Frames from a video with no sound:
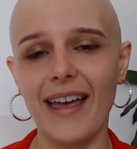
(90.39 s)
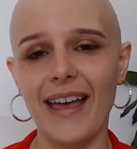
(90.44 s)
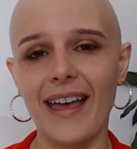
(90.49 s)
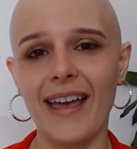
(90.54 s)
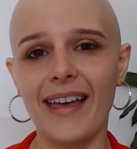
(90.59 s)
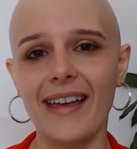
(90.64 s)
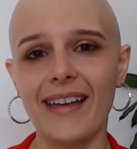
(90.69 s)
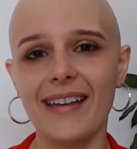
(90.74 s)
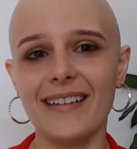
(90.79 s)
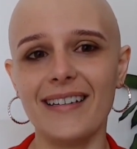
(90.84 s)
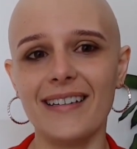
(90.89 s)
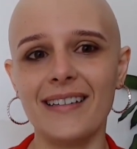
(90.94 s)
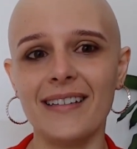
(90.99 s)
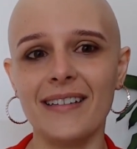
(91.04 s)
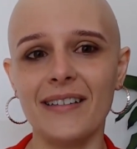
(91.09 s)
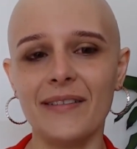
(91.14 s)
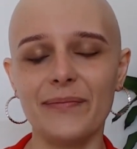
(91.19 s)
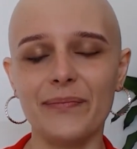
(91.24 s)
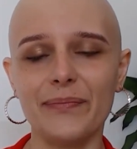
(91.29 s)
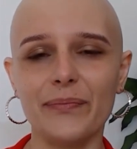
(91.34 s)

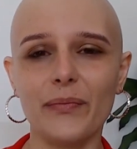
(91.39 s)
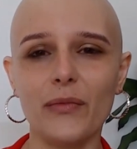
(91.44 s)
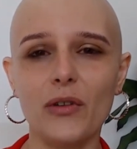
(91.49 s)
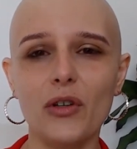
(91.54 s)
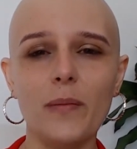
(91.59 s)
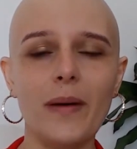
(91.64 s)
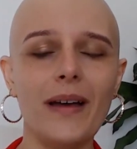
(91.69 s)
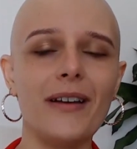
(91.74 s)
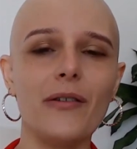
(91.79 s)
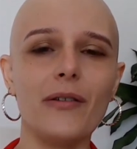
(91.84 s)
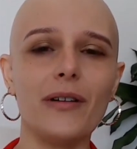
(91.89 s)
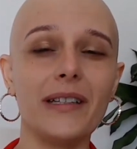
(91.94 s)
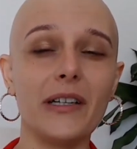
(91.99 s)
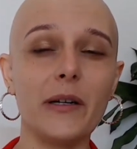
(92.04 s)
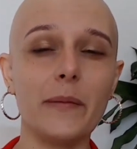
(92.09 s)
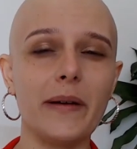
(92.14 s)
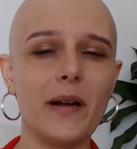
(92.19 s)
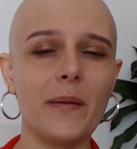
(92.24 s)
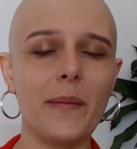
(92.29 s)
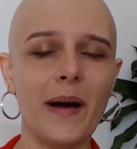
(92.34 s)
And you may know a
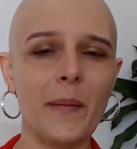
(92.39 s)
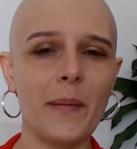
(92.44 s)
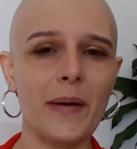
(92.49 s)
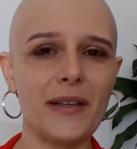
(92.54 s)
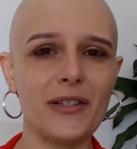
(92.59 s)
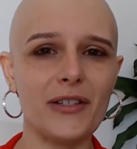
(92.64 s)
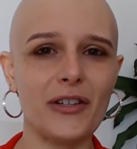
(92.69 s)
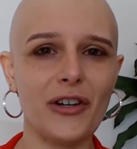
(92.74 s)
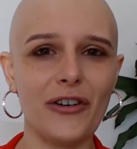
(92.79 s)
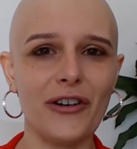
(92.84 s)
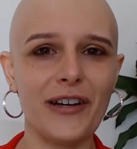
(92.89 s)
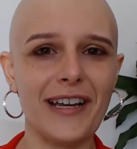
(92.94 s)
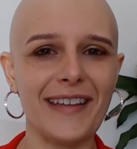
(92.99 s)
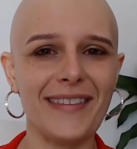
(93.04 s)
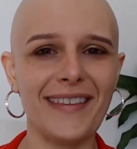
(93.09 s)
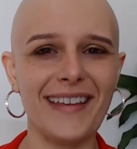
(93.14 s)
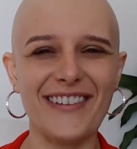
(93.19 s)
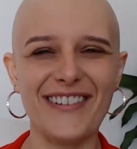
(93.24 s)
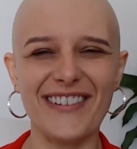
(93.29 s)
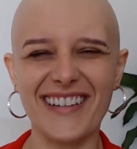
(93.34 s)
little bit about my story in
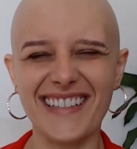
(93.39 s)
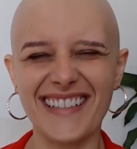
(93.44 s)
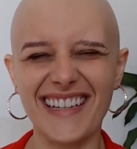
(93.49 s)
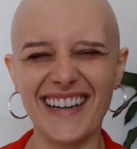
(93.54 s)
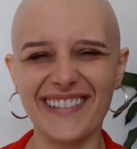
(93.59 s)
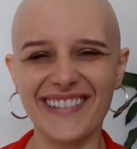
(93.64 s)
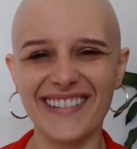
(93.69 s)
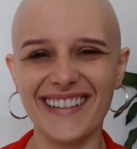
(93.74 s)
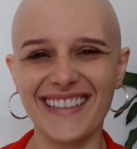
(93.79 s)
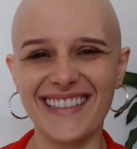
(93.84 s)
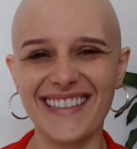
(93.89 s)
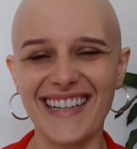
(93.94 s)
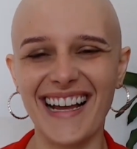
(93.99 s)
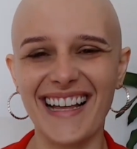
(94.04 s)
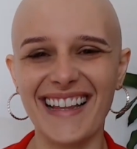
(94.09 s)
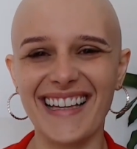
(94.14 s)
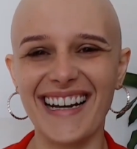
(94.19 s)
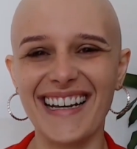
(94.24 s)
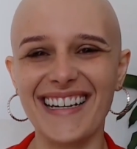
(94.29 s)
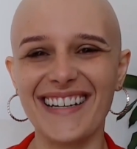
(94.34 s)
that you can definitely
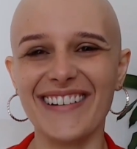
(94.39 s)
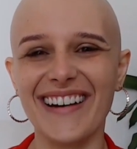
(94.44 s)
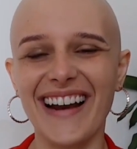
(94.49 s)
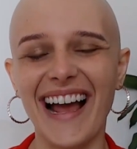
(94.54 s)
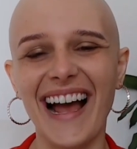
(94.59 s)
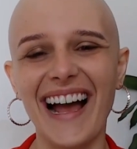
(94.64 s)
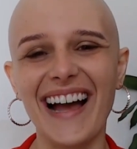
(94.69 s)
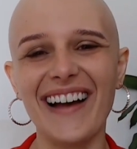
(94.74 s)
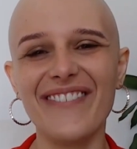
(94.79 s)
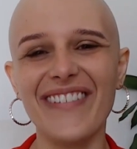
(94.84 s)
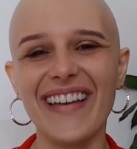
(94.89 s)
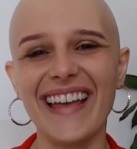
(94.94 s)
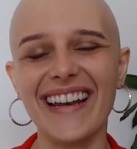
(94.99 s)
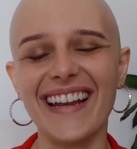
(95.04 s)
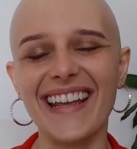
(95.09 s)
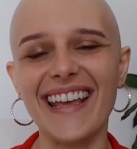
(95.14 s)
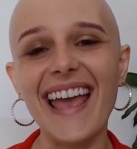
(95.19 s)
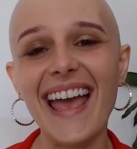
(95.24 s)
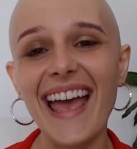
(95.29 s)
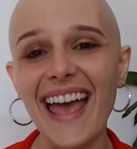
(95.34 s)
tell that I don't have
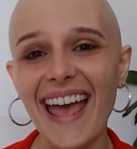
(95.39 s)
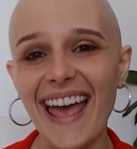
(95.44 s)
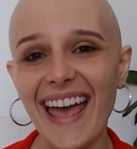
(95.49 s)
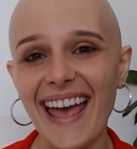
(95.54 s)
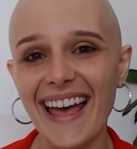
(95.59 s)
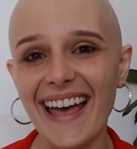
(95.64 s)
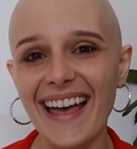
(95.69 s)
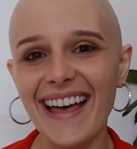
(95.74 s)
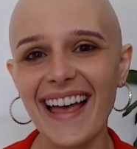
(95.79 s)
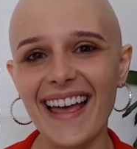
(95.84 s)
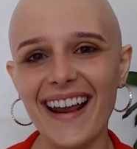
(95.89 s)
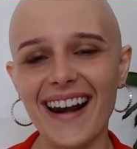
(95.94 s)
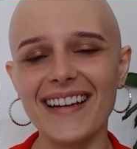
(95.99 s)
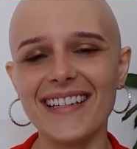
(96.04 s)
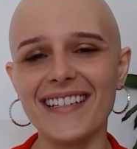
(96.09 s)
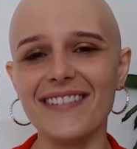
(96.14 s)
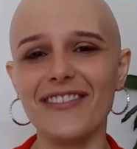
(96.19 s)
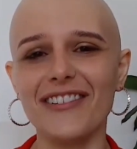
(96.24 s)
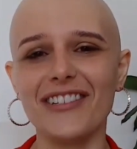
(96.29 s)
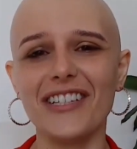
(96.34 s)
any hair, and I
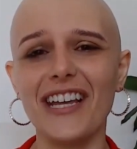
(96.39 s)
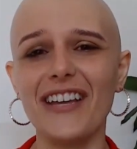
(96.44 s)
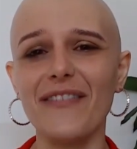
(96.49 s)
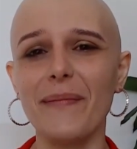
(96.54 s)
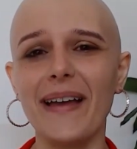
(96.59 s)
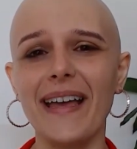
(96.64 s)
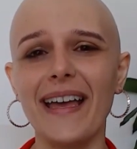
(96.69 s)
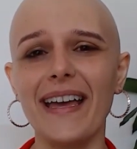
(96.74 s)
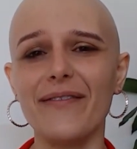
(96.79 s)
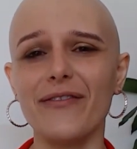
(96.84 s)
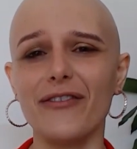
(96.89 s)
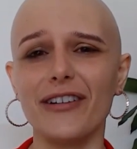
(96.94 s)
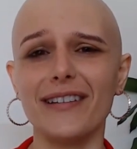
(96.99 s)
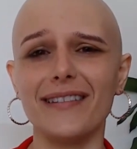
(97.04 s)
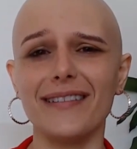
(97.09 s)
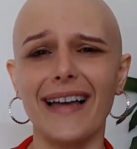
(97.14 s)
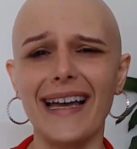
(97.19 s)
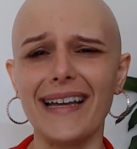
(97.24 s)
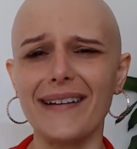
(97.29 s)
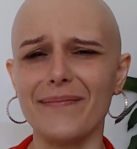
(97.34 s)
did not shave my head for
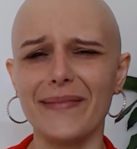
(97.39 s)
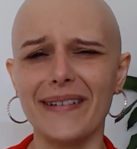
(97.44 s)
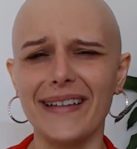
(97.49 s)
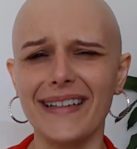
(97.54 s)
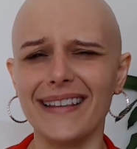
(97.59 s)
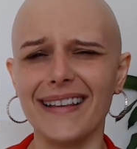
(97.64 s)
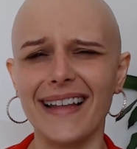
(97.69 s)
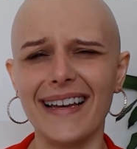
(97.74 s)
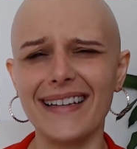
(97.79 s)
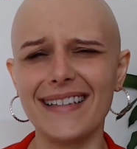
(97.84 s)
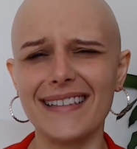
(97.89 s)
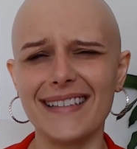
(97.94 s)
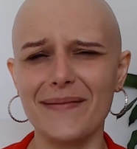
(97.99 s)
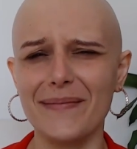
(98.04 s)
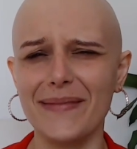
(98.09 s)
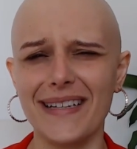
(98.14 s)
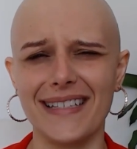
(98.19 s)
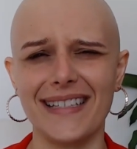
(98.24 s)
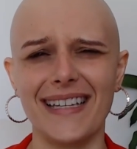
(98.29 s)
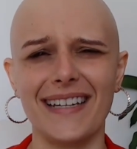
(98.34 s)
enlightenment, like
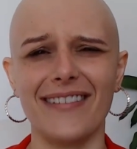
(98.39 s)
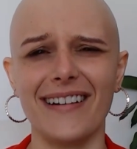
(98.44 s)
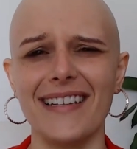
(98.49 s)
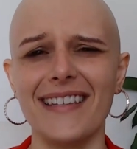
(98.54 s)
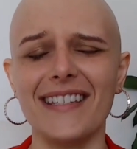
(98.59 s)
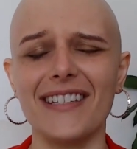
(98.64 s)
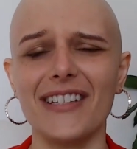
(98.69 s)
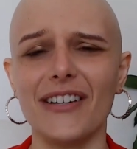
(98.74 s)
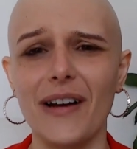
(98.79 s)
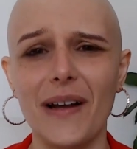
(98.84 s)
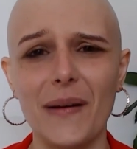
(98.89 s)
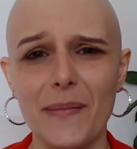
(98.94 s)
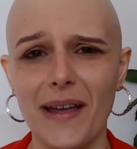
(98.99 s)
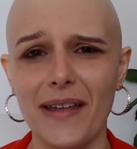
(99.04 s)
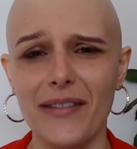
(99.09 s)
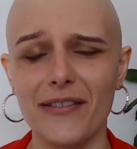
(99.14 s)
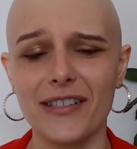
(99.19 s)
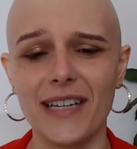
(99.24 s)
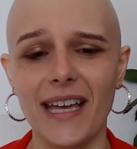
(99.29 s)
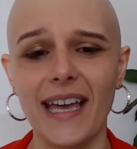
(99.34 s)
somebody said on Instagram the
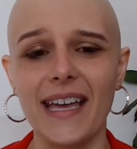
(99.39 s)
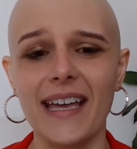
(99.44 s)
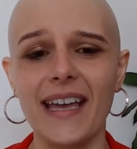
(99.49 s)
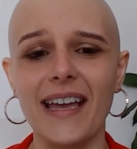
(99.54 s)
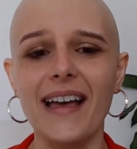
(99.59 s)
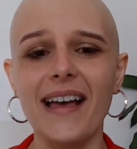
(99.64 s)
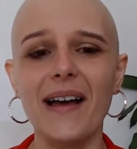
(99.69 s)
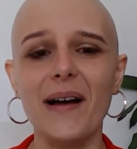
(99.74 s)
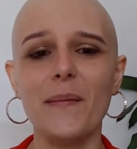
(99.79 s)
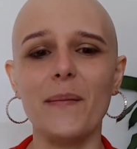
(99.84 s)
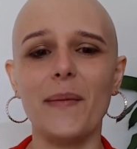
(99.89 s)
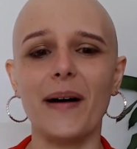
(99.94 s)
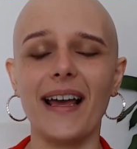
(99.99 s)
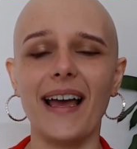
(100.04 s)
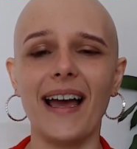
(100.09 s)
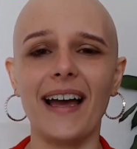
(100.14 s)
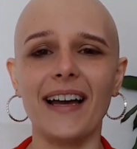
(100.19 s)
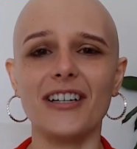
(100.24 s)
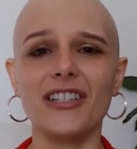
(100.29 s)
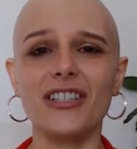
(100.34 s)
other day, but I
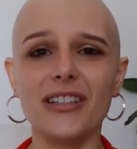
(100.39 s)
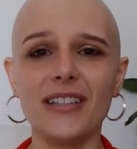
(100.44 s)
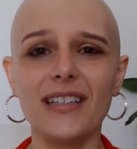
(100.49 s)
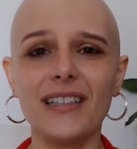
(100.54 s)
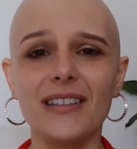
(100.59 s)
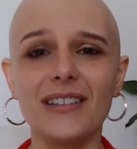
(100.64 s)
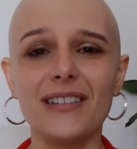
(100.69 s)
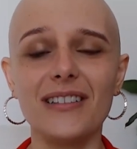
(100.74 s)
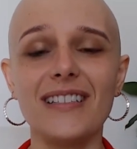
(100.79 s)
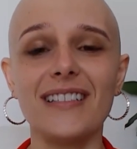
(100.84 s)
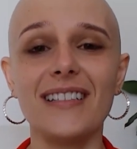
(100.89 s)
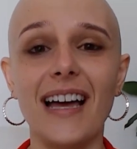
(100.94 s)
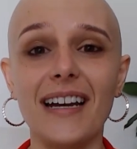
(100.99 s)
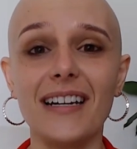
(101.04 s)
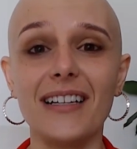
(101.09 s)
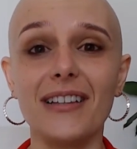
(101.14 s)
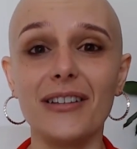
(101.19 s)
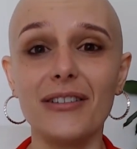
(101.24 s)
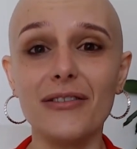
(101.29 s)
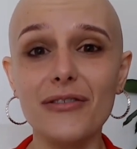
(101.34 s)
actually
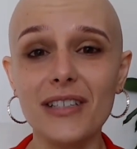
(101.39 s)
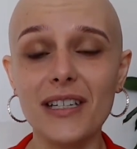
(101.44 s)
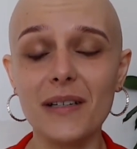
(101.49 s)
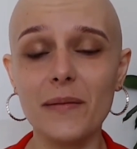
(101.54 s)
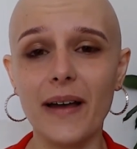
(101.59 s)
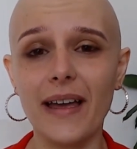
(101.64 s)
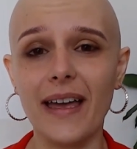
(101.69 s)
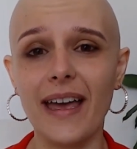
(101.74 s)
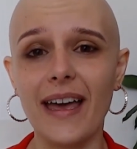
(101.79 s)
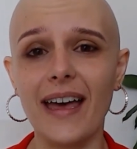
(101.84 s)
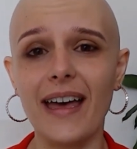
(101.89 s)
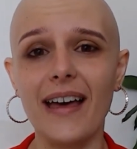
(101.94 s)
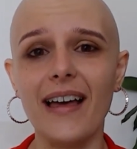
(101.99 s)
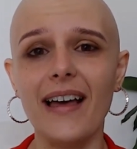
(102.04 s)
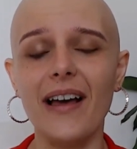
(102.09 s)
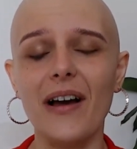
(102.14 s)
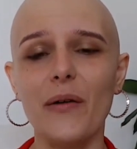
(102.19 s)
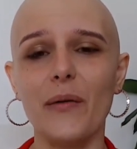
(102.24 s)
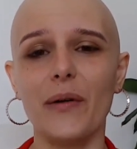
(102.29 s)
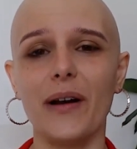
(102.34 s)
started losing my hair
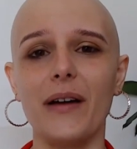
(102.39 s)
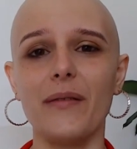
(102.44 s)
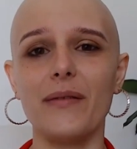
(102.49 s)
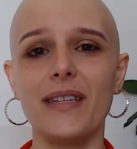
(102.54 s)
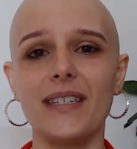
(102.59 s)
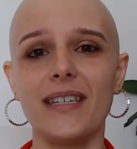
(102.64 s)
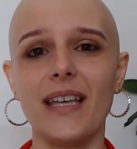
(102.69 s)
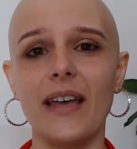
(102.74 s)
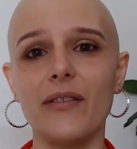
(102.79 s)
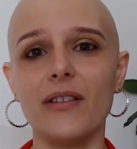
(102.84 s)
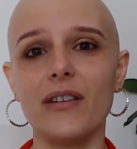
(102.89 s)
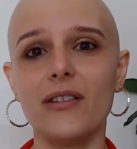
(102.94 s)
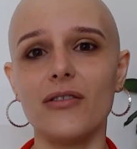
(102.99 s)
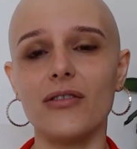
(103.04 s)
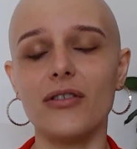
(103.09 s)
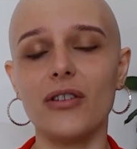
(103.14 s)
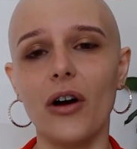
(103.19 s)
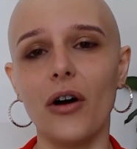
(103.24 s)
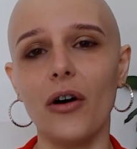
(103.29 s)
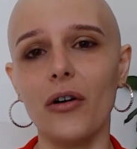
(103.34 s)
when I was 7
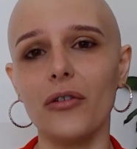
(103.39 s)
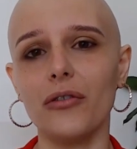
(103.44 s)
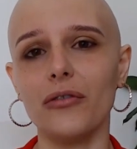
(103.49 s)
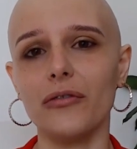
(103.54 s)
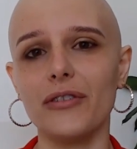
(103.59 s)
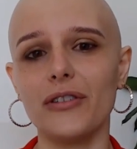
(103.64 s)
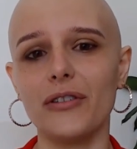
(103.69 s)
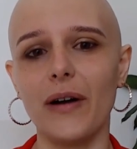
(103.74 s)
years old.